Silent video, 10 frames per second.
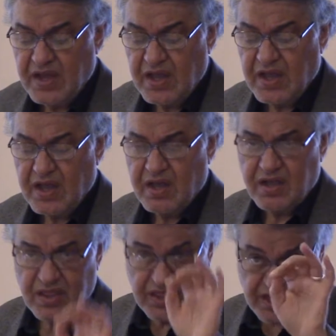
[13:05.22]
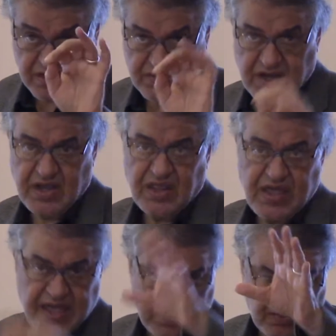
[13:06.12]
there in that
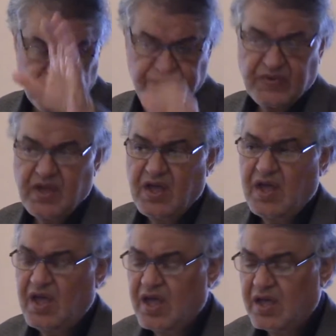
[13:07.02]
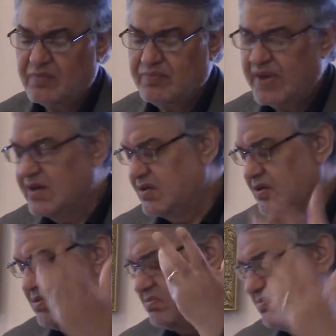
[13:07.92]
uh, big
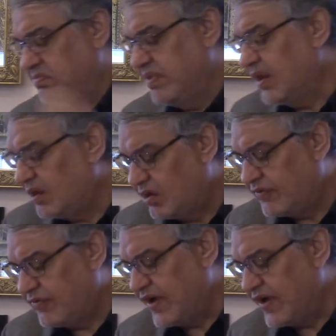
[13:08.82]
bill of fire,